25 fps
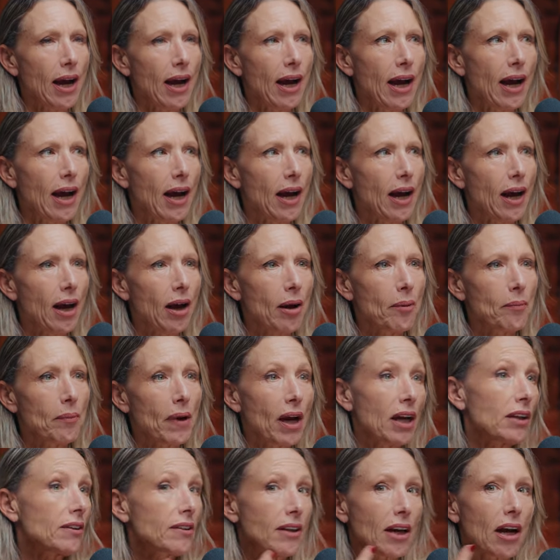
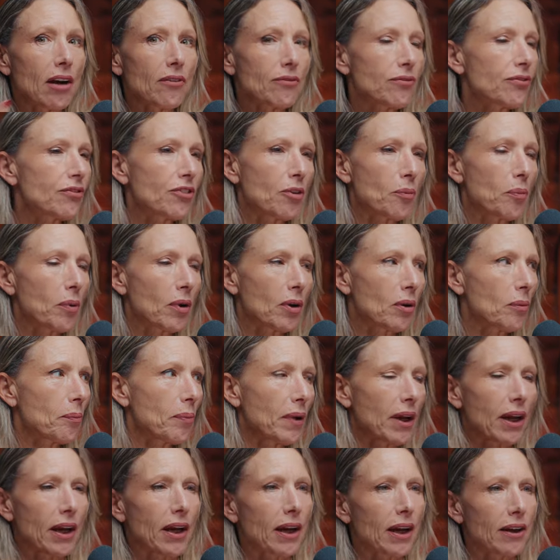and comfortable
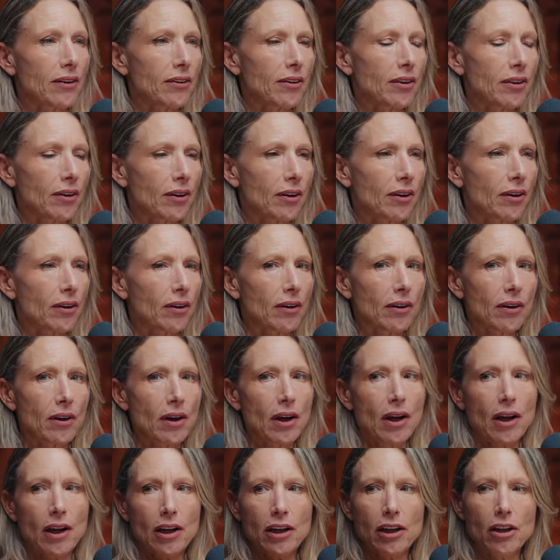being in the,
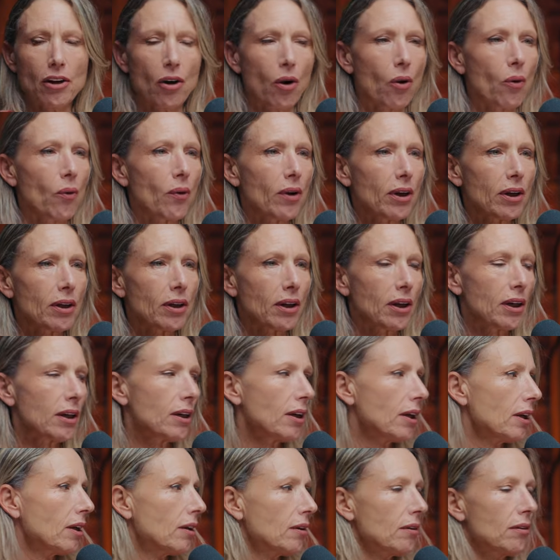you know,
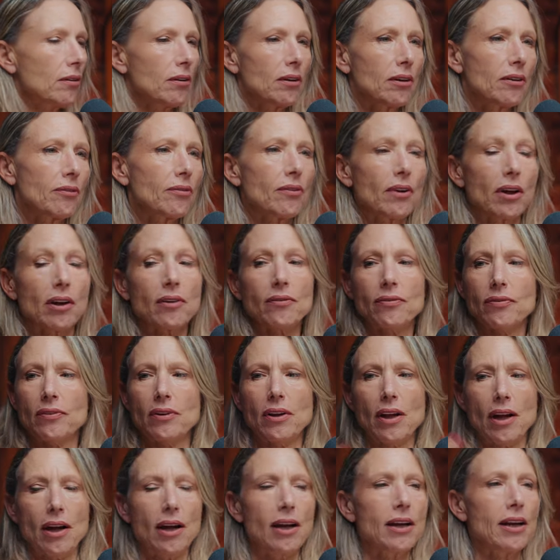if
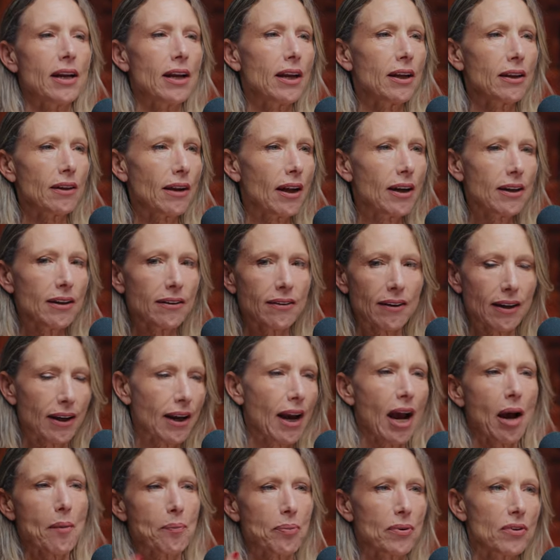anything
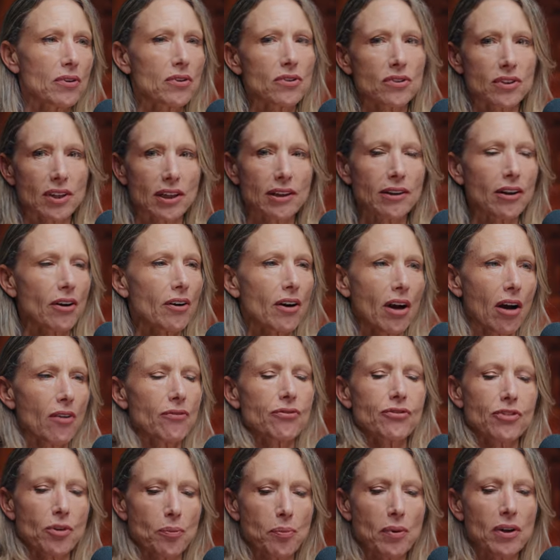happens, and they're
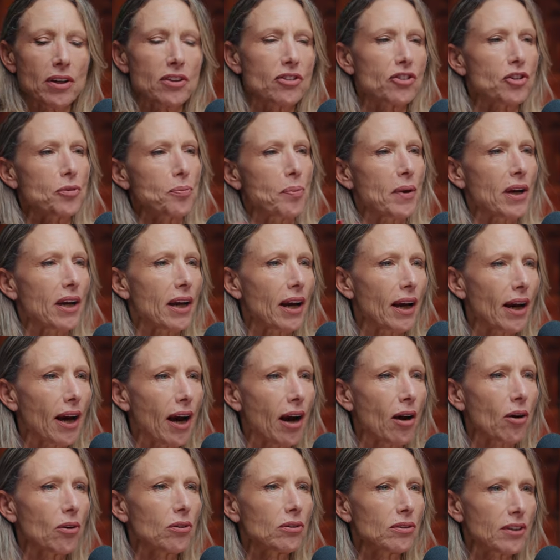comfortable in speaking
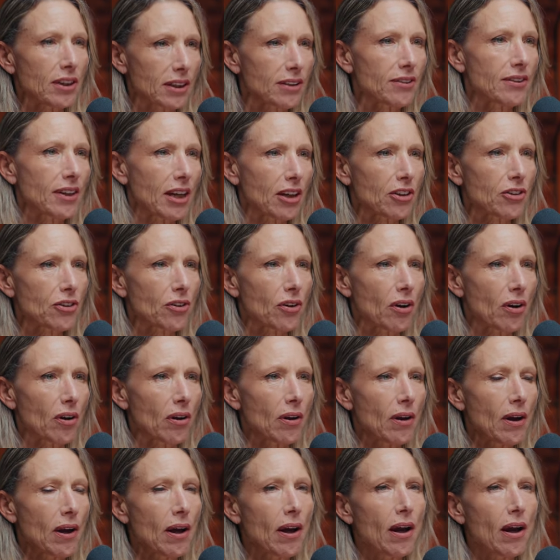out, etc.